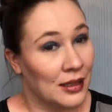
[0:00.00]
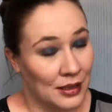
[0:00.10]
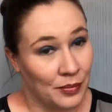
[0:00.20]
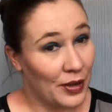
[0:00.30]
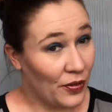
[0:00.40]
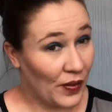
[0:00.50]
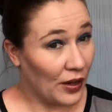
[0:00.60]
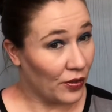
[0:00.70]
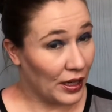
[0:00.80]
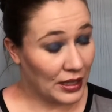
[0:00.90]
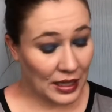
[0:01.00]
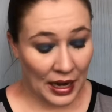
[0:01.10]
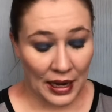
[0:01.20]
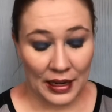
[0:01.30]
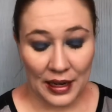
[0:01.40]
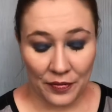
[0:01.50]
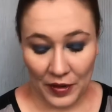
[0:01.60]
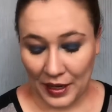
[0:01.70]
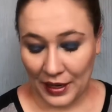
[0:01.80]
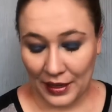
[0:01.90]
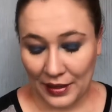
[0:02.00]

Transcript: my favorite and I'm very